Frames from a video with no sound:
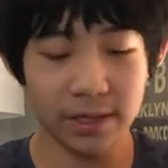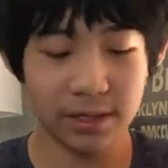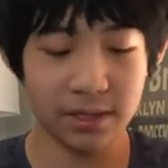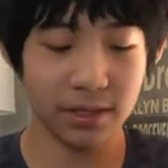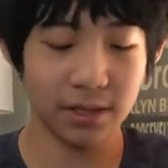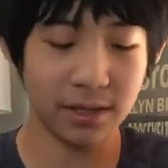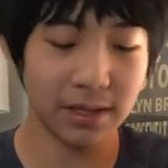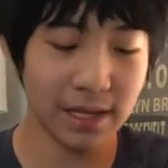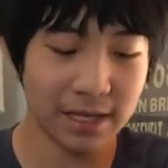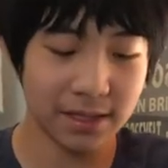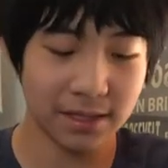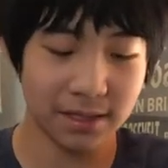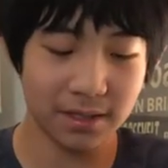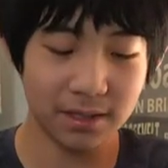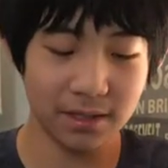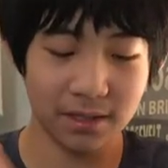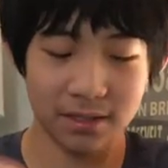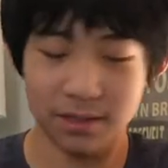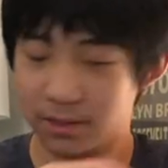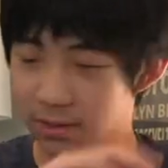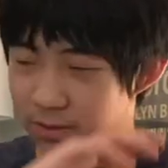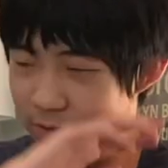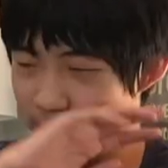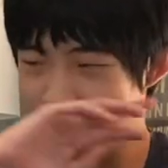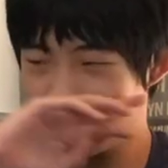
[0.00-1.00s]
So that's the
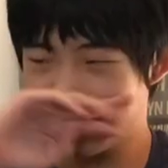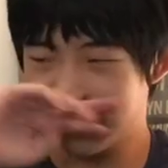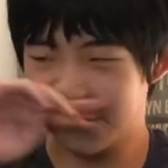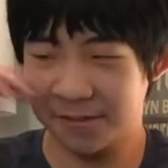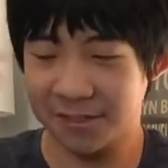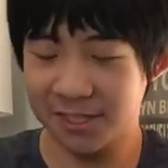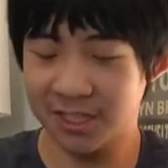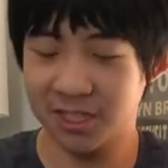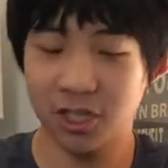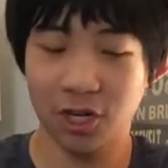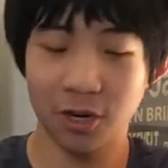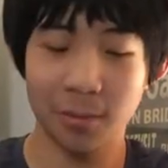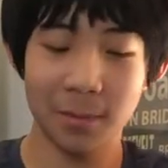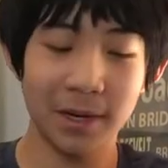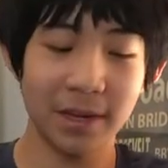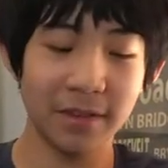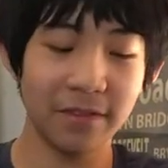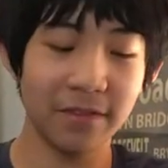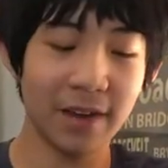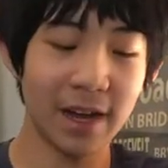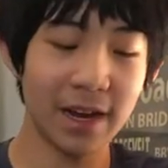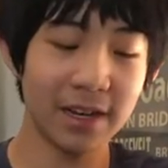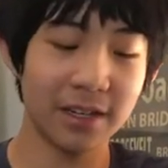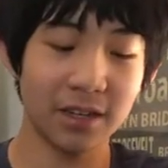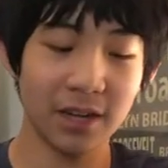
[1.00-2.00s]
sort of determining
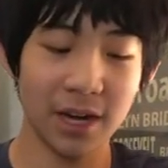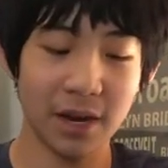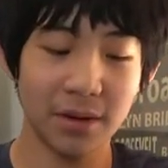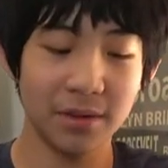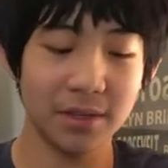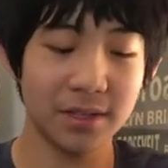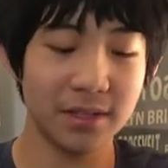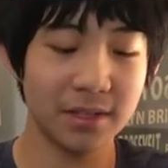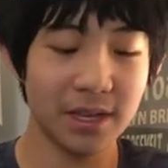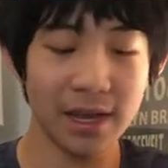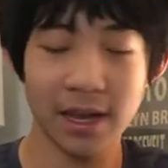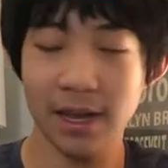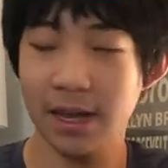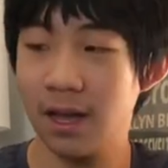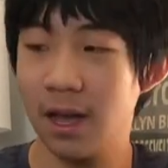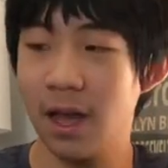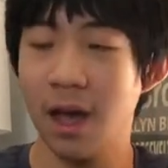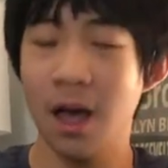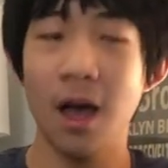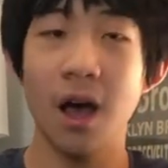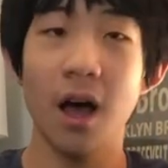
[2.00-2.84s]
factor I would say.